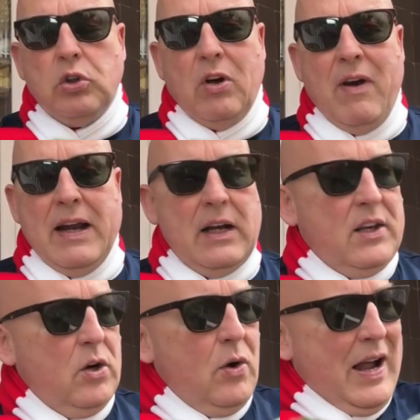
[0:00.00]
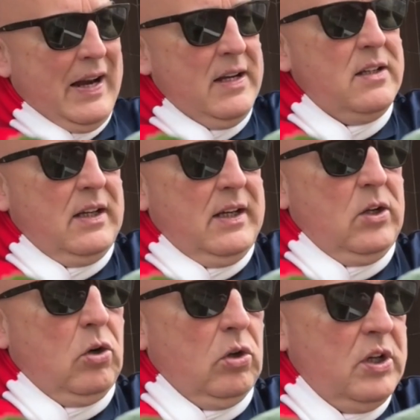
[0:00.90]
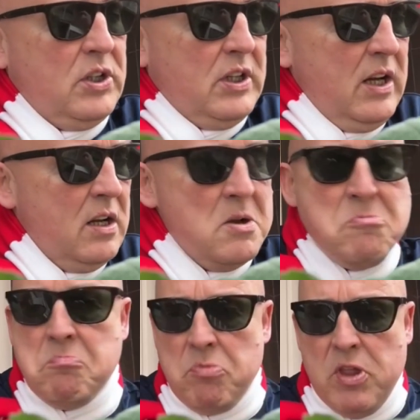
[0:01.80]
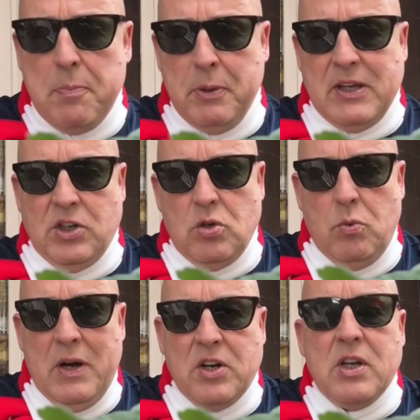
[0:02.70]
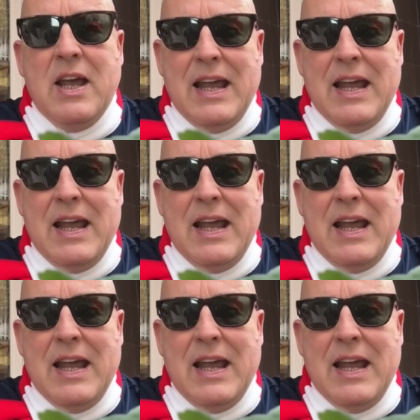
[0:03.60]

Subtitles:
directly through, and in all honesty, they're potential winners.